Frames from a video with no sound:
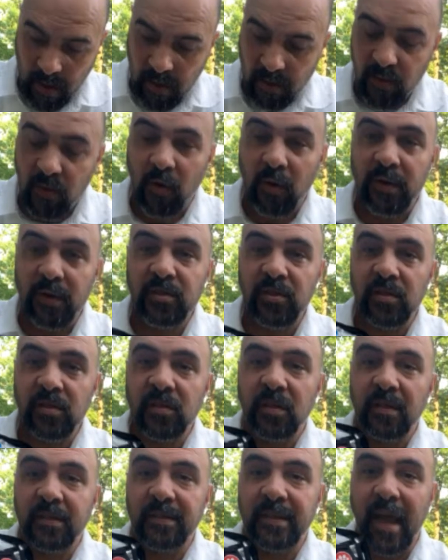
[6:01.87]
it's
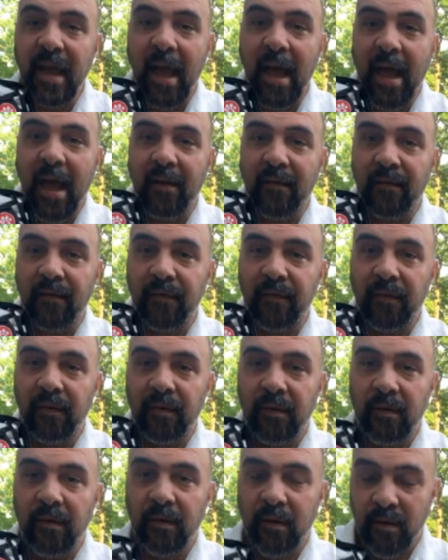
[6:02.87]
just good to have.
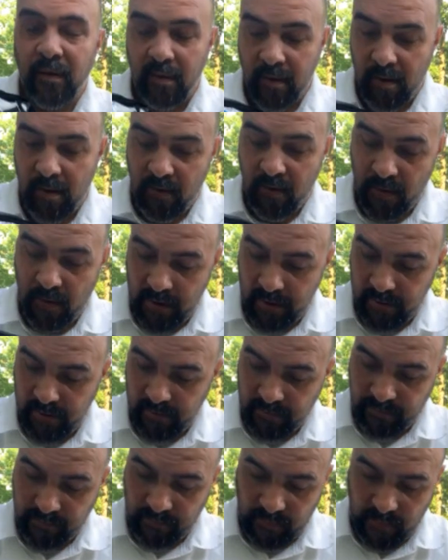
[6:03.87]
All right?
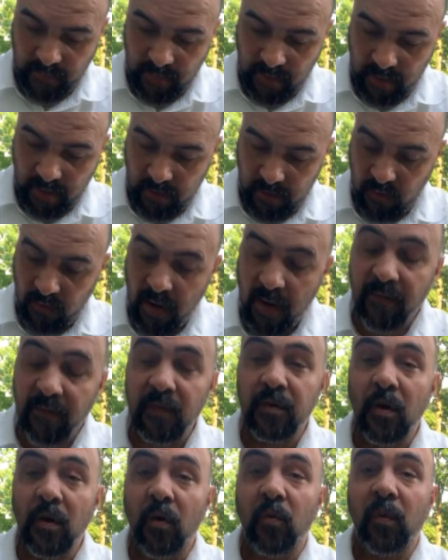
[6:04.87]
You
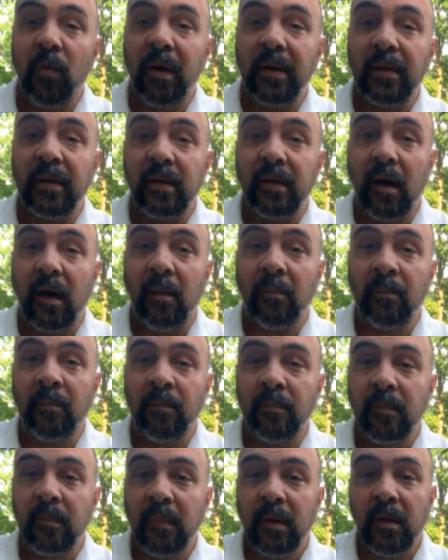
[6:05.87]
never know when
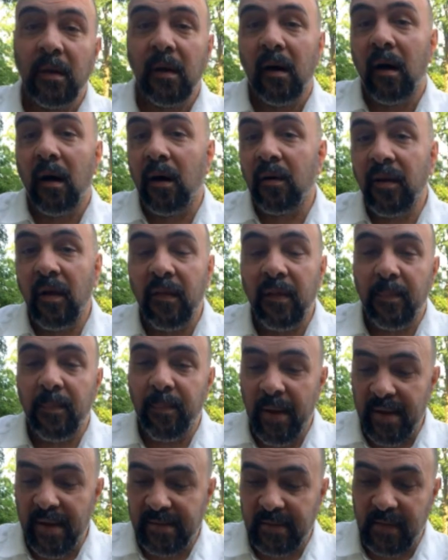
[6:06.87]
another
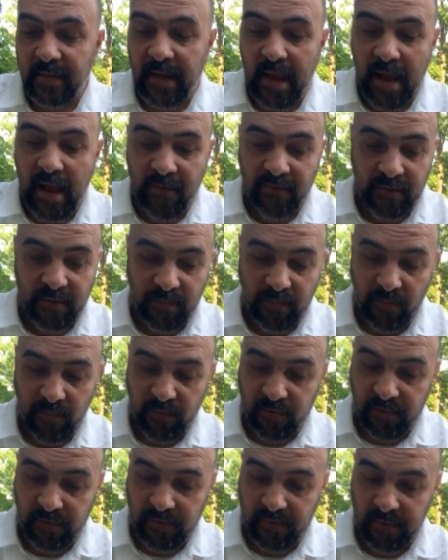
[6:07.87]
pet's going to have an
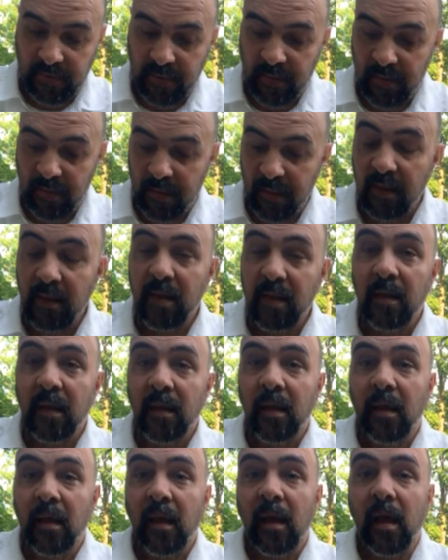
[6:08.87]
emergency.
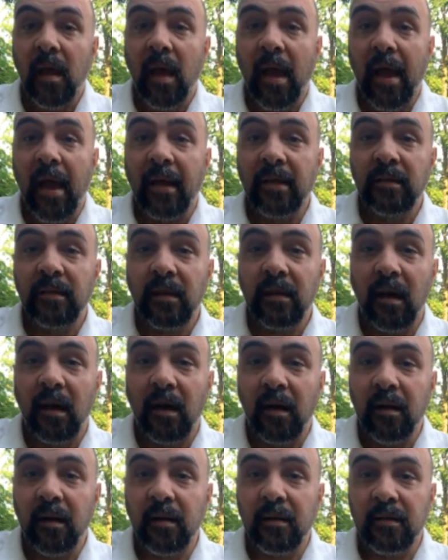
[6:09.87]
And
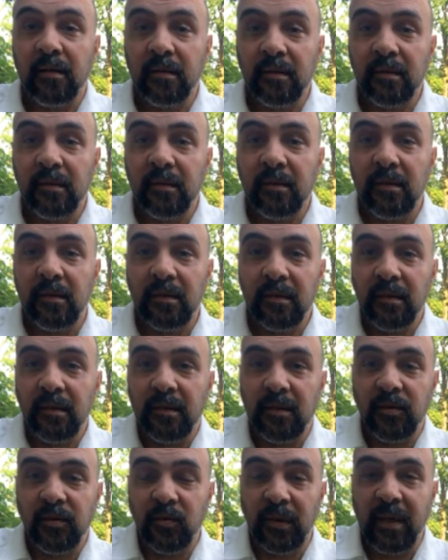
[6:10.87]

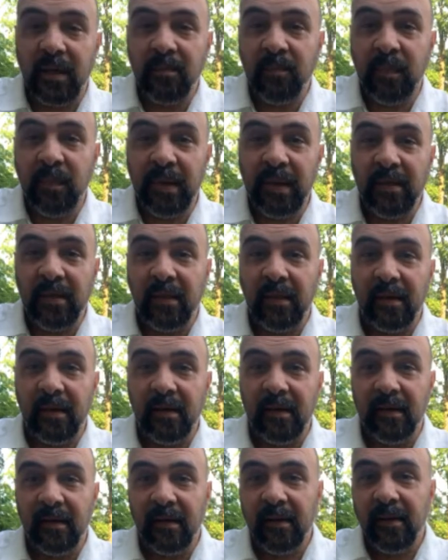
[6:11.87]
you can be
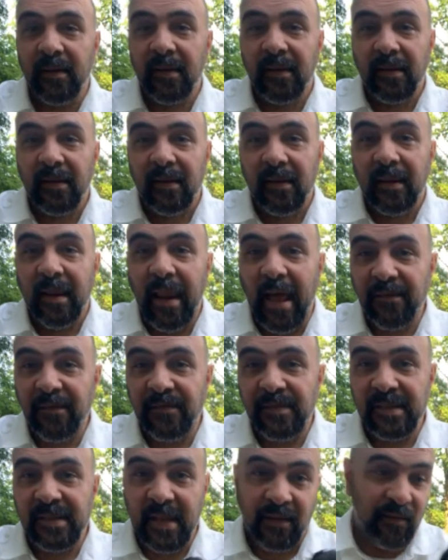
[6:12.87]
the
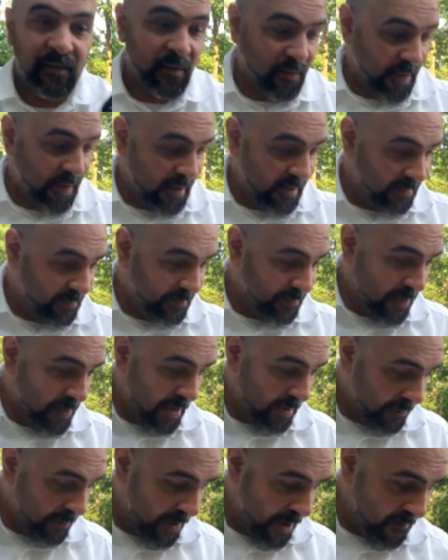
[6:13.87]
lifesaver, right?
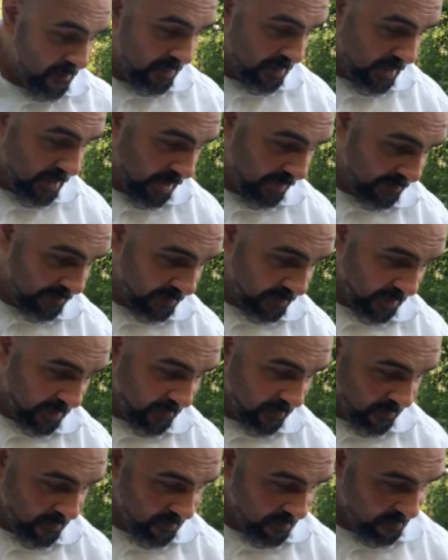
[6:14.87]
Pet parent
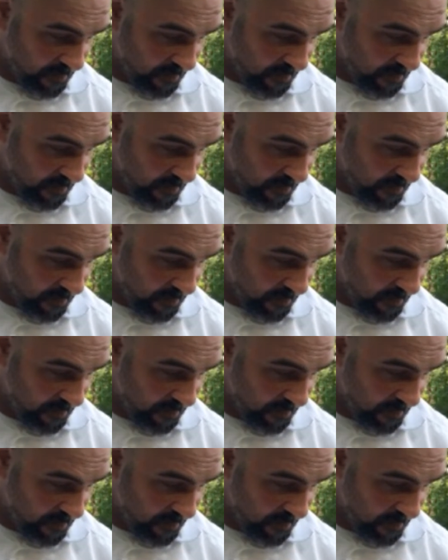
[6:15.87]
lifesaver.